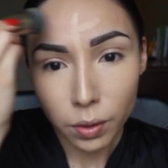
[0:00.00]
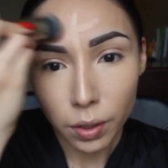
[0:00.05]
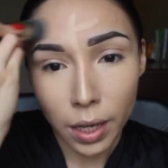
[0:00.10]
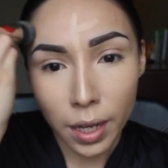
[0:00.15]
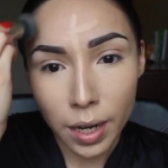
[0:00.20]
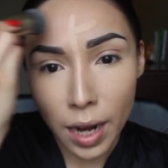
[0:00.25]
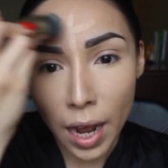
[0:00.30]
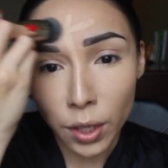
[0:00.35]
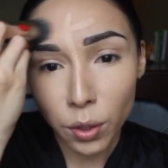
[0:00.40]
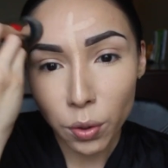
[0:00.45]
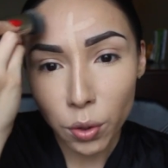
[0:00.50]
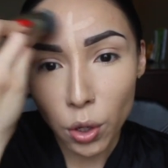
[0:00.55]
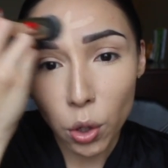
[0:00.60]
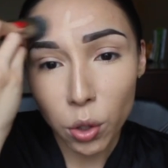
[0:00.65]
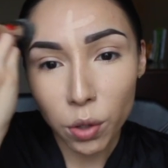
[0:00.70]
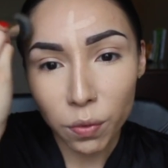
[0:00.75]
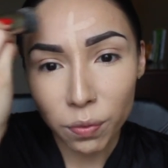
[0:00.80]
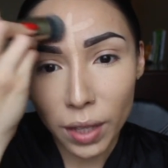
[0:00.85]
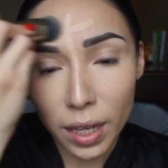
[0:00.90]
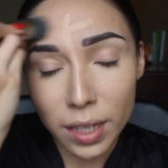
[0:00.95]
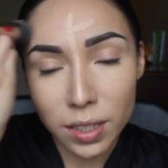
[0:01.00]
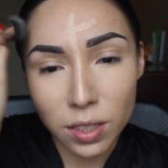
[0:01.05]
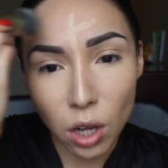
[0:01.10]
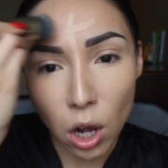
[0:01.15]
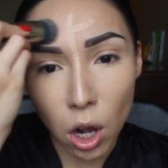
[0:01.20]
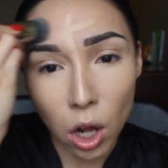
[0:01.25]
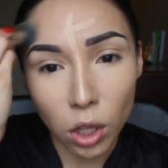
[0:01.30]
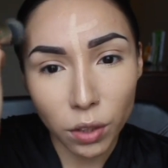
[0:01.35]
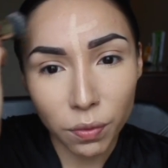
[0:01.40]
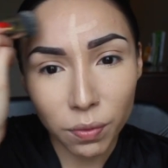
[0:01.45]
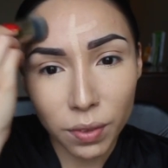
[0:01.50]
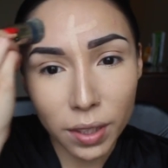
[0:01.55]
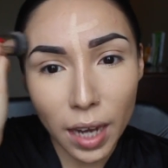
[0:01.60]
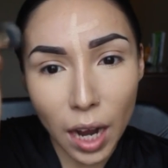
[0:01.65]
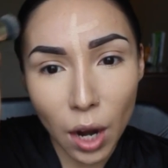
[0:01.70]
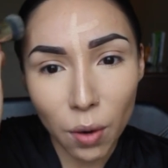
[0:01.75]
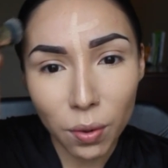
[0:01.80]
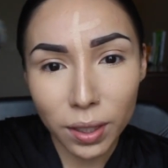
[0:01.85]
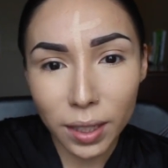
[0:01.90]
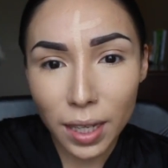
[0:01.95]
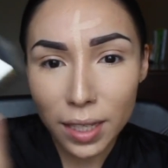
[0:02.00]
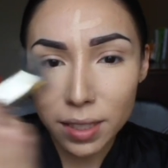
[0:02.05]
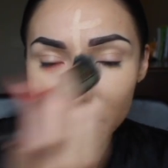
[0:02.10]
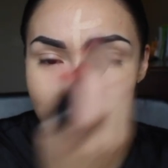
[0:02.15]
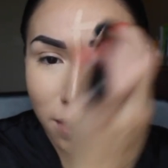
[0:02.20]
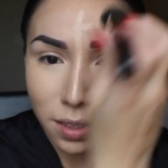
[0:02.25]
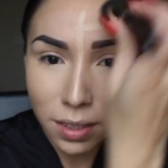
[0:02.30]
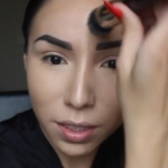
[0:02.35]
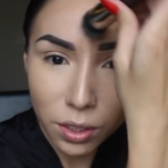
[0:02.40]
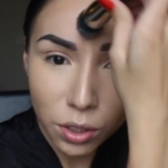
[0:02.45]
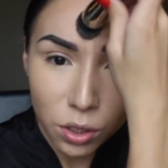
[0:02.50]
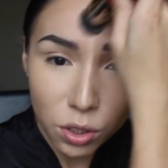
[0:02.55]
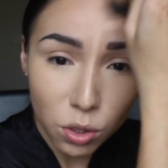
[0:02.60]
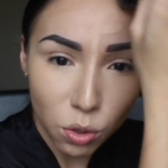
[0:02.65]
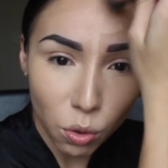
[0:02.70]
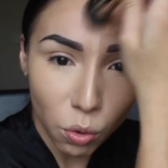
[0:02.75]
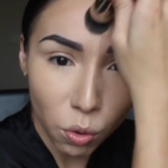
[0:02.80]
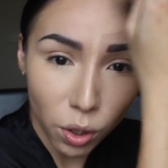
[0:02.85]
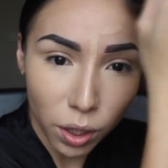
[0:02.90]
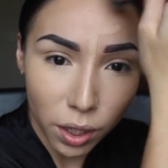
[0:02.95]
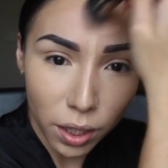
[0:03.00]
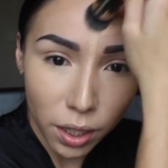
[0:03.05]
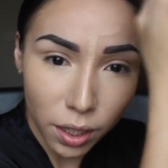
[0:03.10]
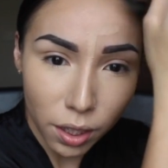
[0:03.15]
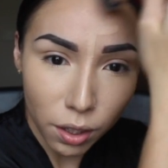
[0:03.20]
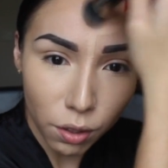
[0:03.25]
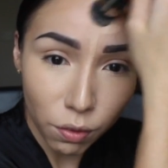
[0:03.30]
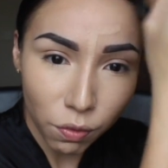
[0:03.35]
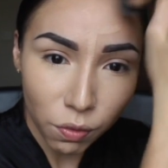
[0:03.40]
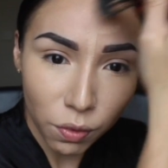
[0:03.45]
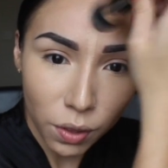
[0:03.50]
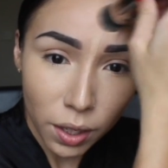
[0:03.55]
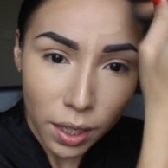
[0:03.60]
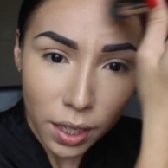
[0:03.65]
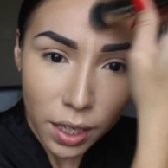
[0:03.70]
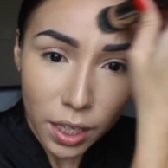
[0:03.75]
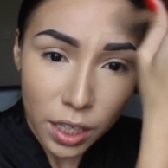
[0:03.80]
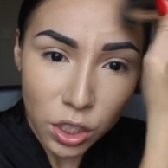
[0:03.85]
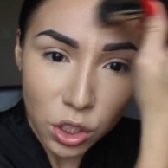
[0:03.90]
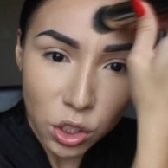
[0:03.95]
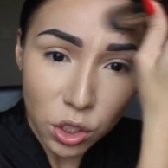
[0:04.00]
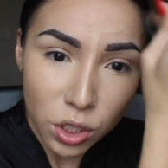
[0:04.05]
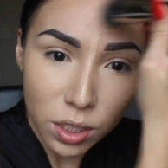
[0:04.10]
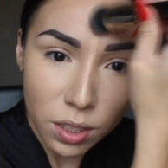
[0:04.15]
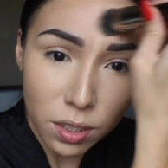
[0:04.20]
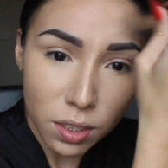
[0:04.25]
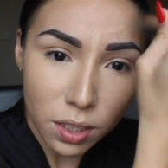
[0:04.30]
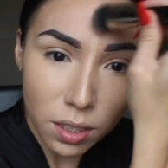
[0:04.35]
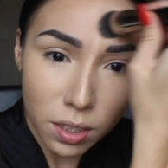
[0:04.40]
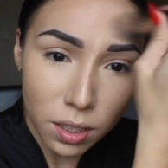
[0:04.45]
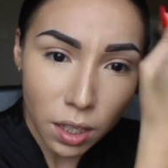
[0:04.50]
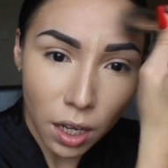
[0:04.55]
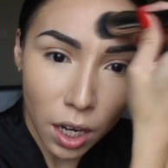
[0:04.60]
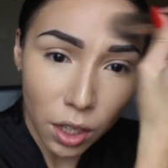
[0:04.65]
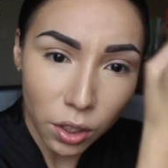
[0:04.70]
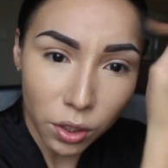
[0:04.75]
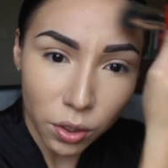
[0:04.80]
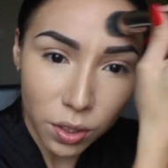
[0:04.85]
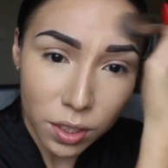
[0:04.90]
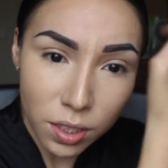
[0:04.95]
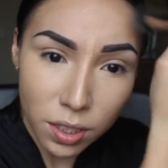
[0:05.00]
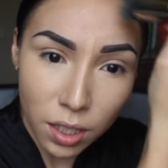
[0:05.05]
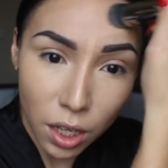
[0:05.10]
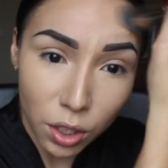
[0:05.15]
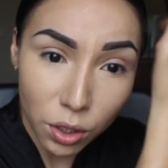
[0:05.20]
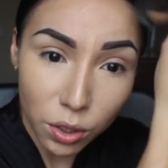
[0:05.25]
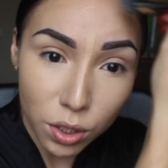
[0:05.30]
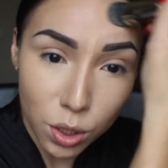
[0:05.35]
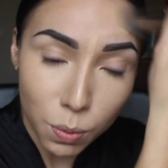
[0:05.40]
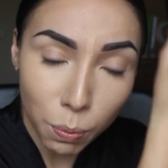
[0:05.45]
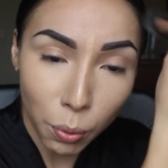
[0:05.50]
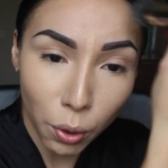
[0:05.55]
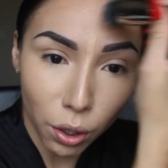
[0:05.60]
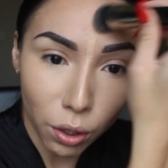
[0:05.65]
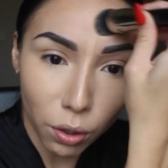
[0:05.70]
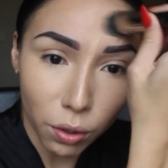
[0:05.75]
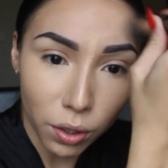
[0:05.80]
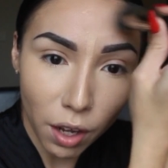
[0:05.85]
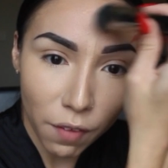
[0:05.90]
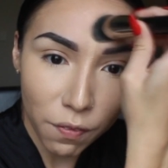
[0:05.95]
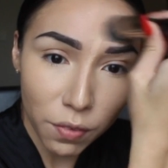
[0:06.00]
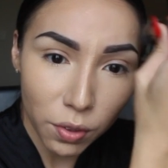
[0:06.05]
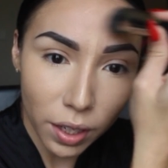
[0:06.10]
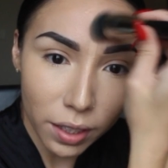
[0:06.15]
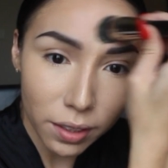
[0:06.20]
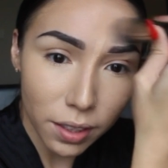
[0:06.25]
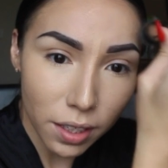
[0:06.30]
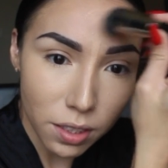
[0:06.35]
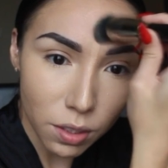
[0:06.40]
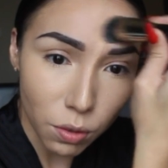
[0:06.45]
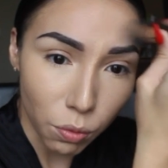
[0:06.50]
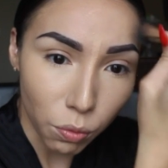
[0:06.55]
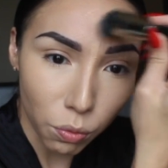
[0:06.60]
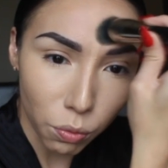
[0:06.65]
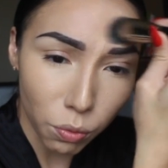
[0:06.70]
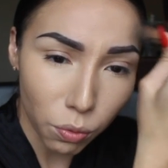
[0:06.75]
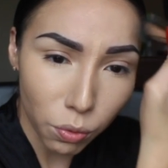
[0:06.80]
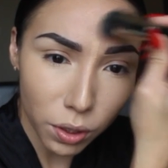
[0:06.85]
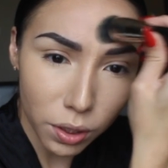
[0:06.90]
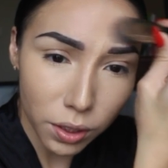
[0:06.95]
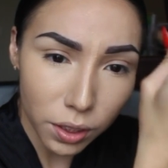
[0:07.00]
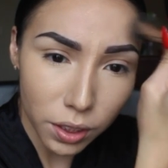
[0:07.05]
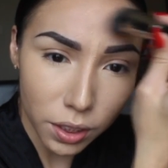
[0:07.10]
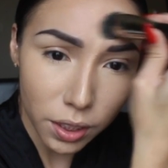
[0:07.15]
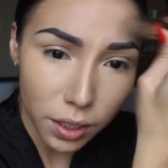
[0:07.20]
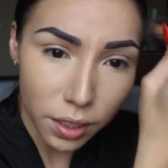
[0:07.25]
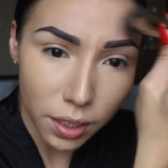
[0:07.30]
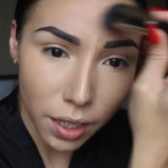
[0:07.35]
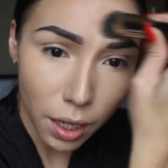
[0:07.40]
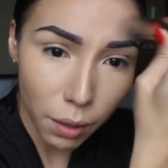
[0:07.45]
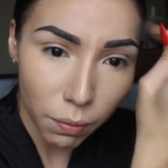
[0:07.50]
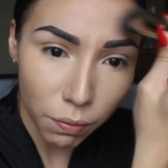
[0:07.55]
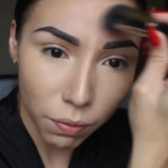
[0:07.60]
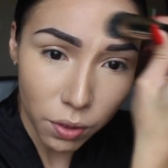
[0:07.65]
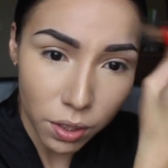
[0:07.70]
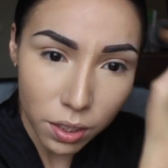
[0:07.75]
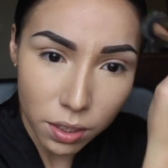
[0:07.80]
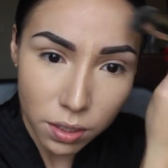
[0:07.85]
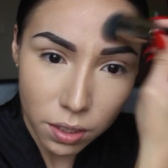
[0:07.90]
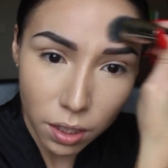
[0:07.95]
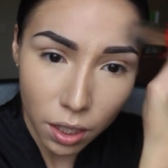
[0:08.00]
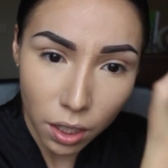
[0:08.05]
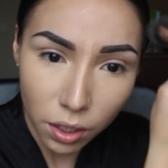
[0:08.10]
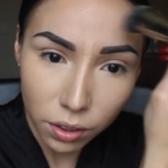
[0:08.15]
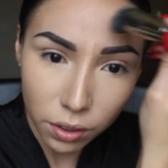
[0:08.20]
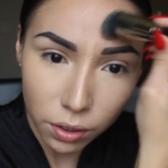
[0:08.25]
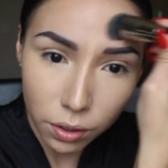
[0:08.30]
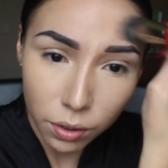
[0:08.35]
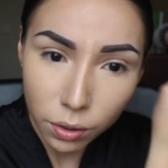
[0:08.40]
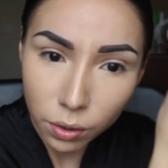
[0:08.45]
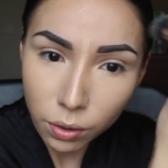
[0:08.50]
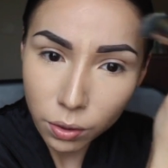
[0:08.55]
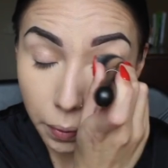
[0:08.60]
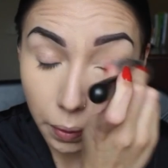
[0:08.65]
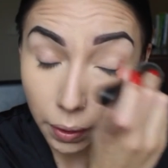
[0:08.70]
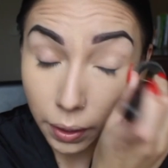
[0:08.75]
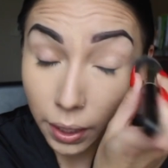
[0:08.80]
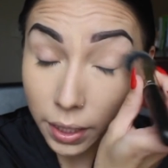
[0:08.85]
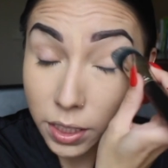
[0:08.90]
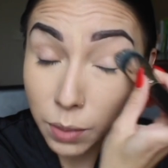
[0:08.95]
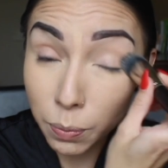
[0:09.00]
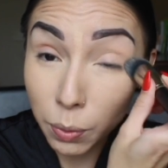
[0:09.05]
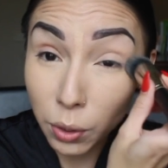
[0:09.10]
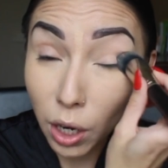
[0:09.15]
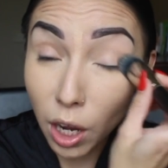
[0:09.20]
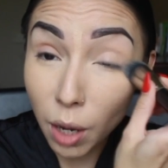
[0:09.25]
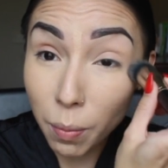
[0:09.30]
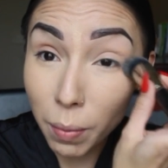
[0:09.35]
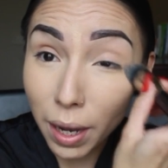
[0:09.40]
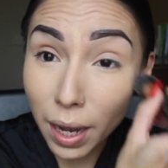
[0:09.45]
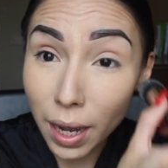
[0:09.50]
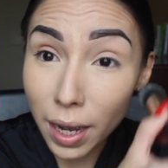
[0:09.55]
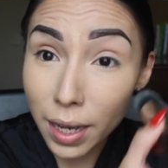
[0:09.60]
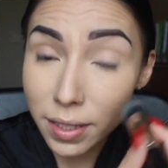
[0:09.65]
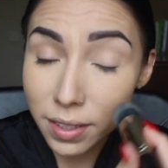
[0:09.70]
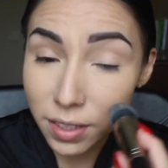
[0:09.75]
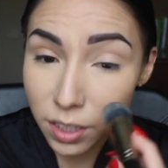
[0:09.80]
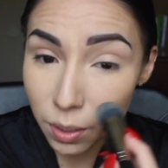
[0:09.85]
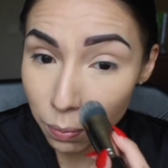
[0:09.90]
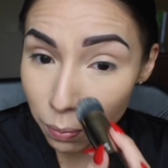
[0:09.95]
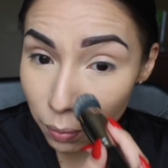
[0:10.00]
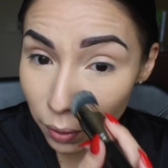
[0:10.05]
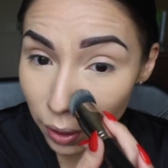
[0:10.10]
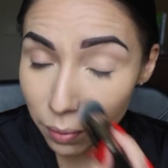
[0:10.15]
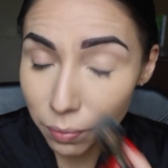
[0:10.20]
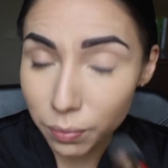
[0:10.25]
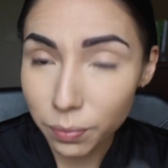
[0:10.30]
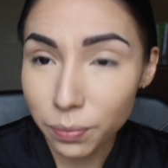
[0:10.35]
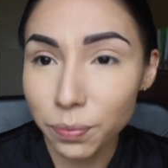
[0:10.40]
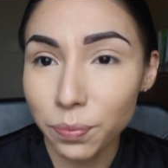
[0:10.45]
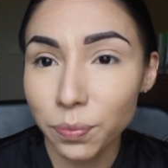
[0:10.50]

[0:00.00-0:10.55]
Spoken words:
And I don't know if that's all of the Hourglass concealers or if it's just this color. This color is Pearl, and I feel like that's a really good name for this color. I like to put it on my eye.